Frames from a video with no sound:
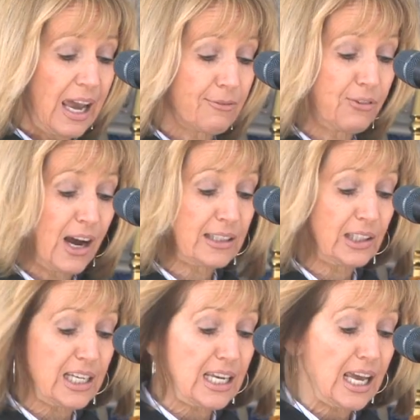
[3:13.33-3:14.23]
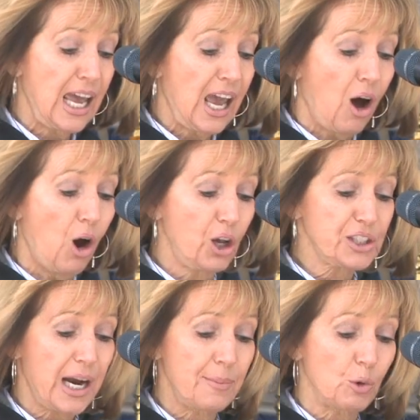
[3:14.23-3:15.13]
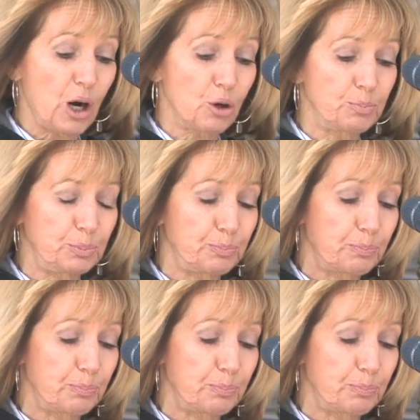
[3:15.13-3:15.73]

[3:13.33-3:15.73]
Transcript: And finally, all time record